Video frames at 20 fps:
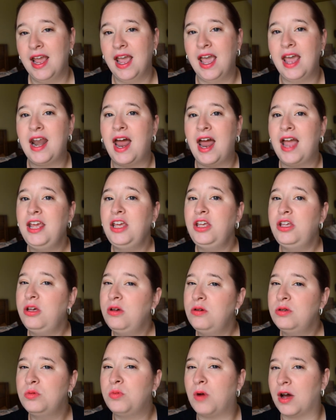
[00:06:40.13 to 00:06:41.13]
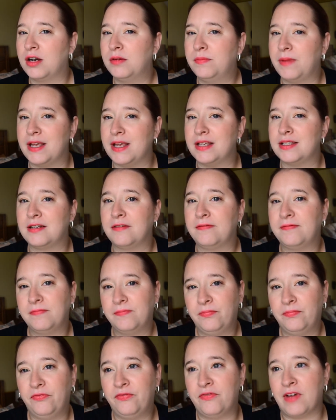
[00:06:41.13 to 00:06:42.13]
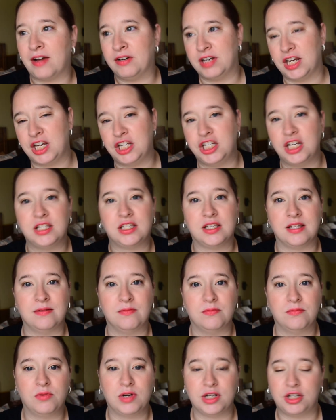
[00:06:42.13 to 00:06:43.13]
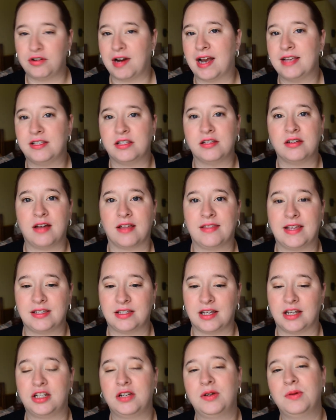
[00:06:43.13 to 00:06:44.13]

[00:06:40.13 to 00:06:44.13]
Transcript: And I use water-based foundations and moisturizers and all that such.